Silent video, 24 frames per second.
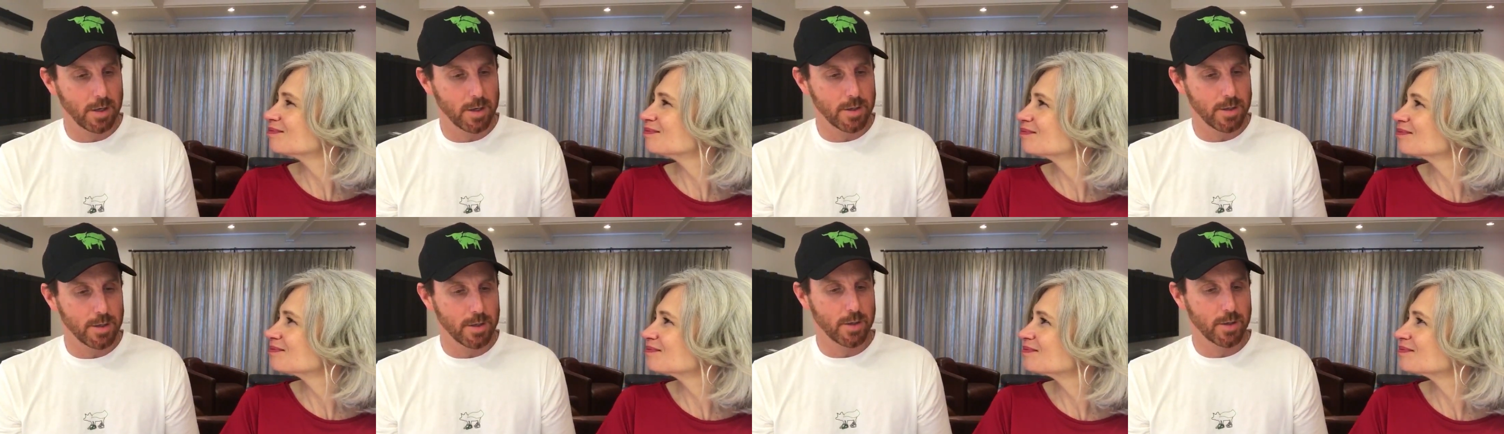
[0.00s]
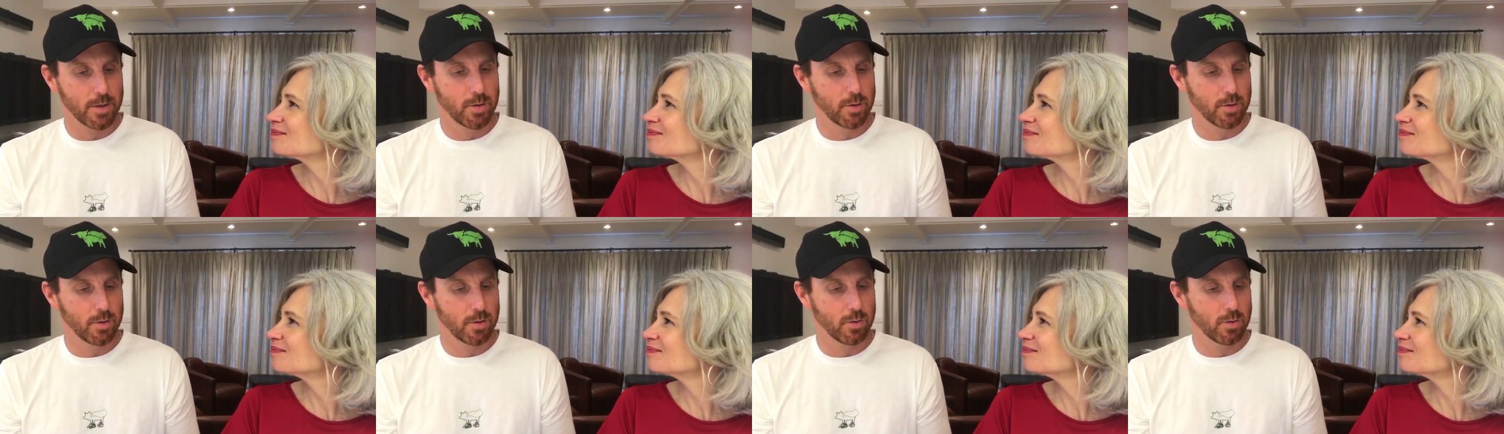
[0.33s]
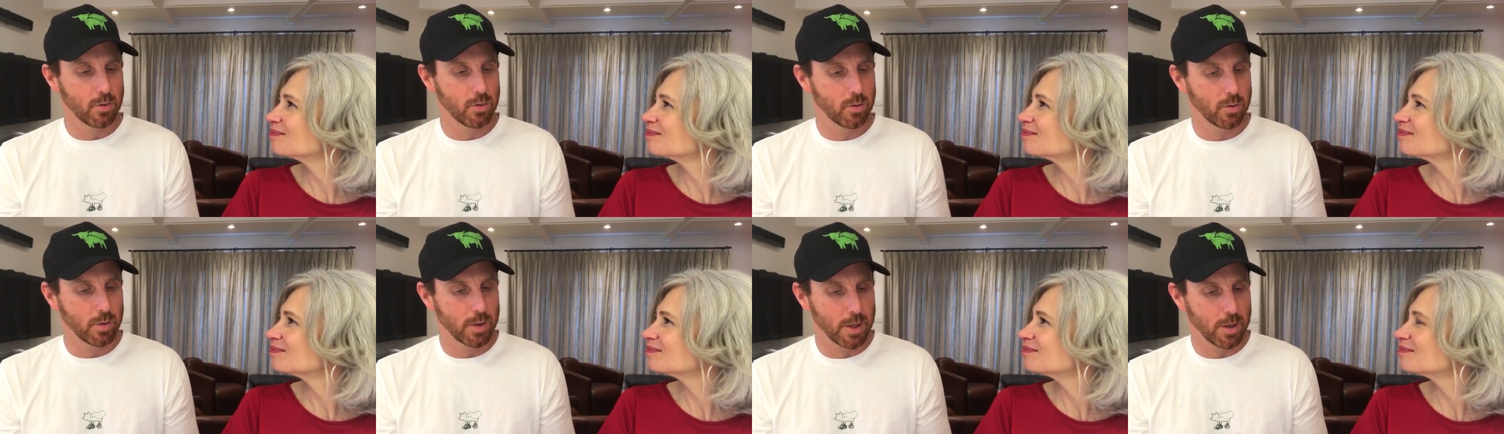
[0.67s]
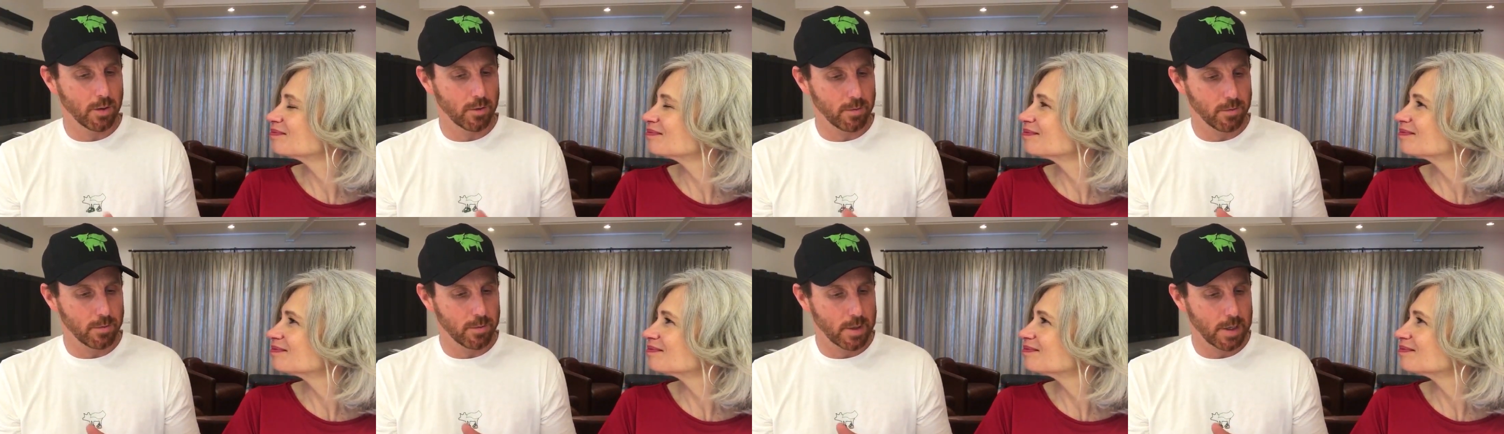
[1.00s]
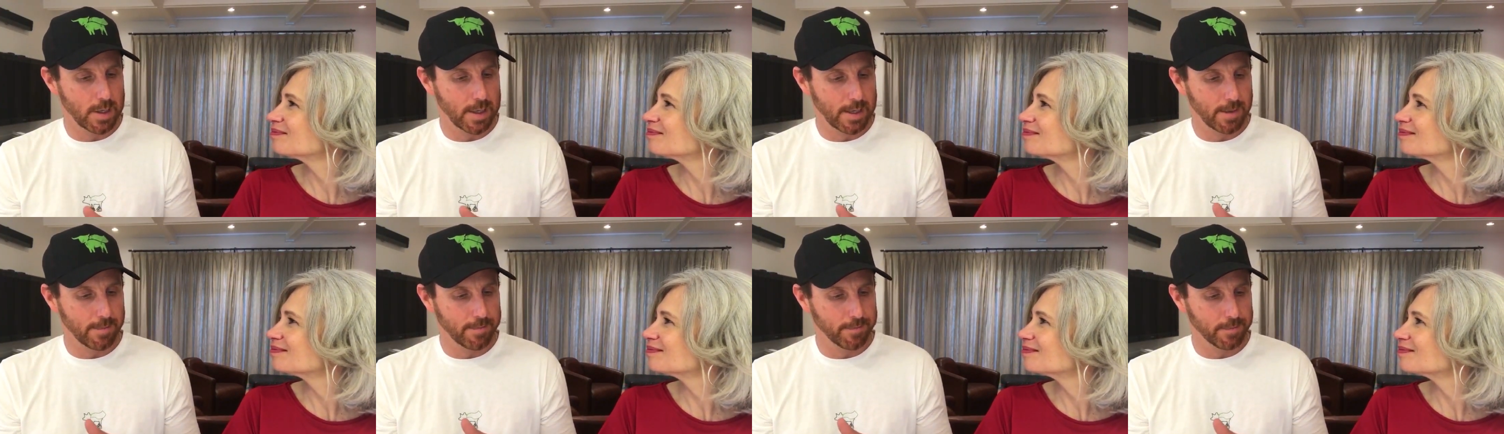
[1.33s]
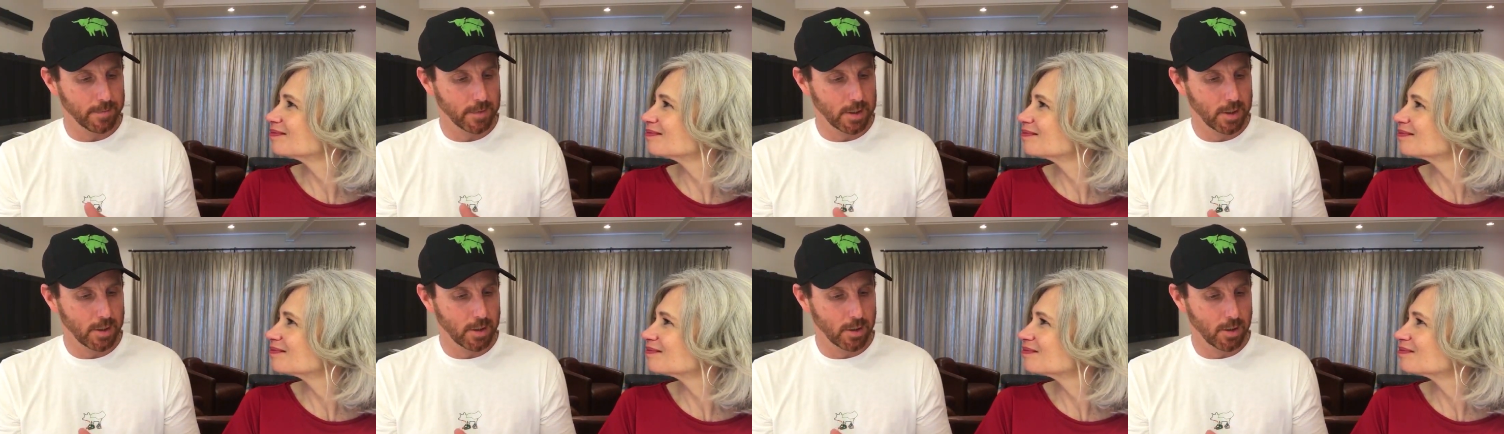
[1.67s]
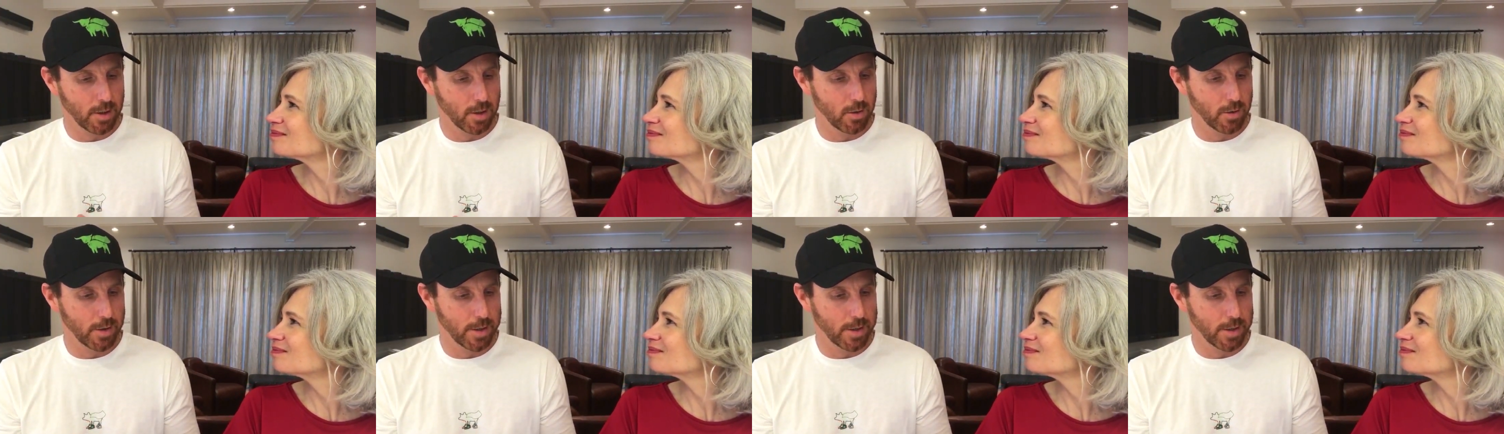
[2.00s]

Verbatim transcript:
Speaker 1: was to you know um,